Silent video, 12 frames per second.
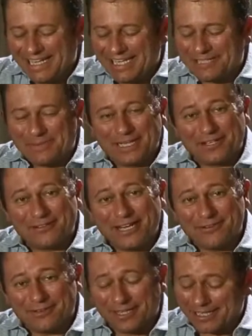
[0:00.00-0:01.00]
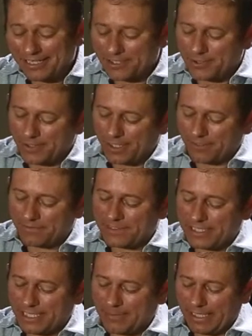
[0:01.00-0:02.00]
It's been a great run, and I enjoyed a lot of
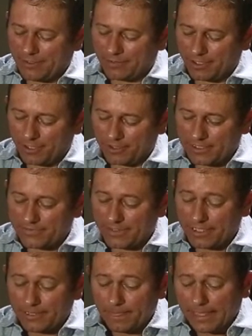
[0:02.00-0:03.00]
time here at Lourensford.